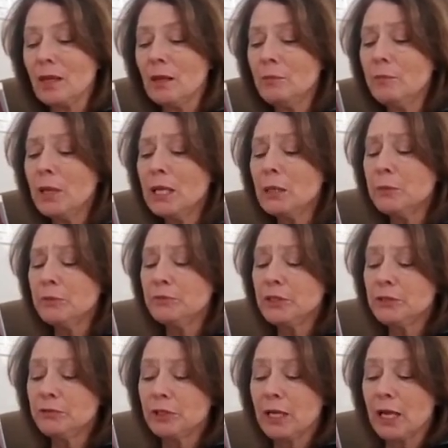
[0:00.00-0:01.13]
made up of
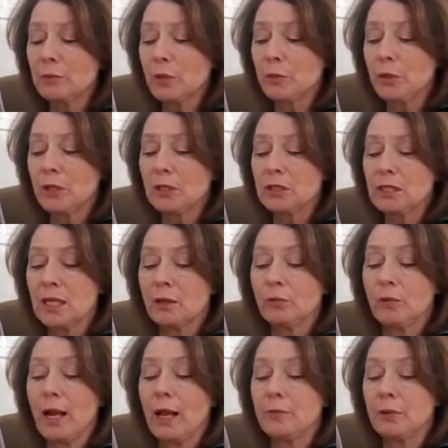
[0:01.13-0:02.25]
different animal parts, like a
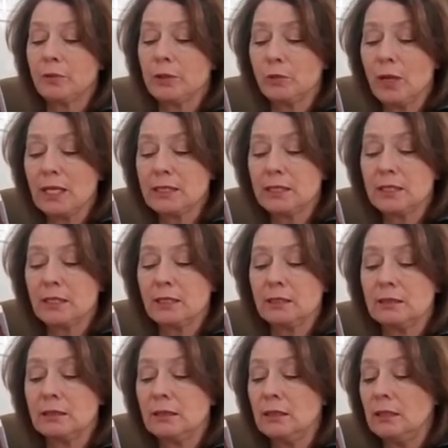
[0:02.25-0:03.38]
rabbit with a rat's
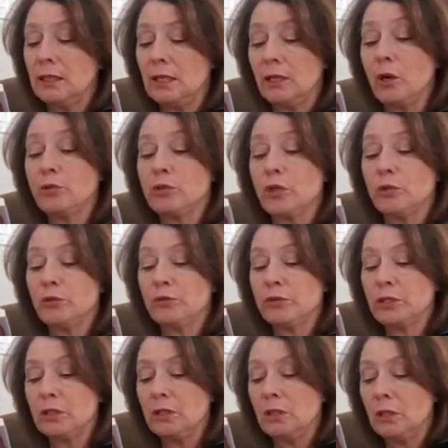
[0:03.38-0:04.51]
tail and goat's
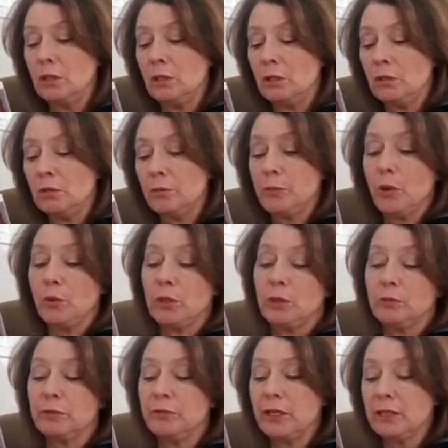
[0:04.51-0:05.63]
hooves, or a pony
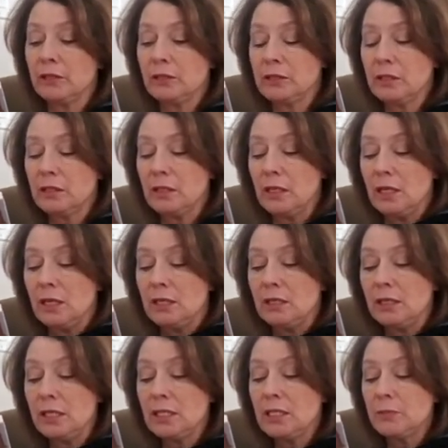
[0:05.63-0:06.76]
with feathers.
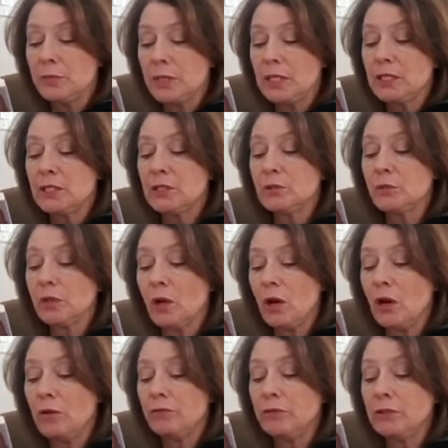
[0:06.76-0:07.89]
This beast would
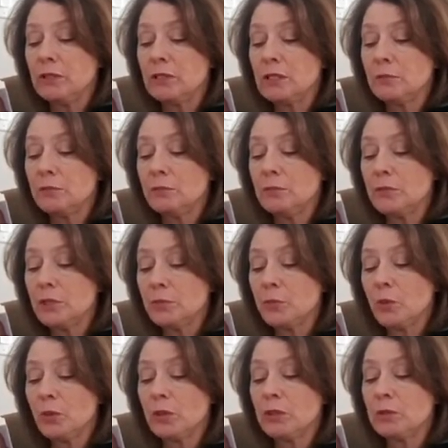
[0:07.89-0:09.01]
often
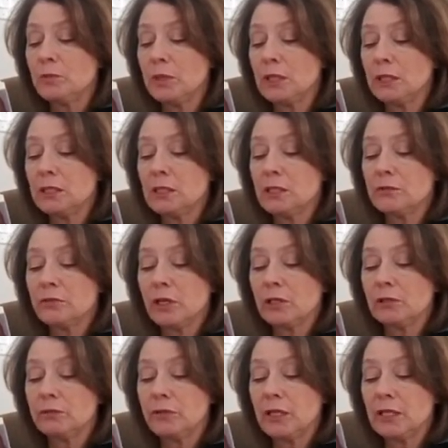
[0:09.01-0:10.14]
sport Melinda's
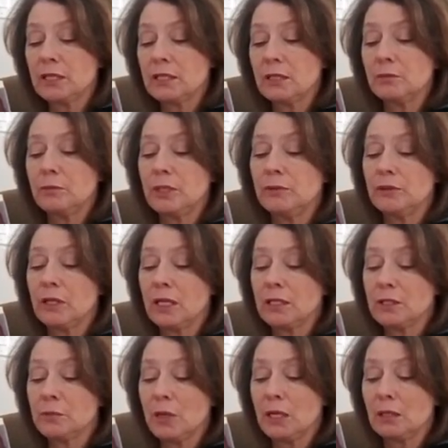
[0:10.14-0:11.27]
freckled face and beaver-like
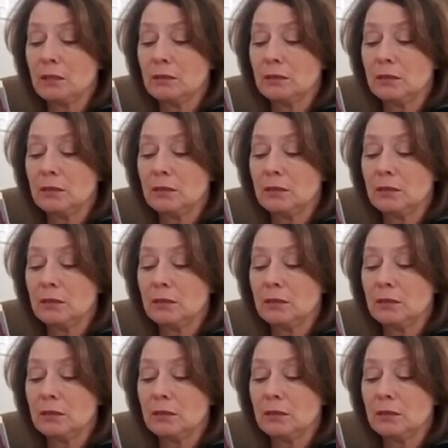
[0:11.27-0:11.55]
smile.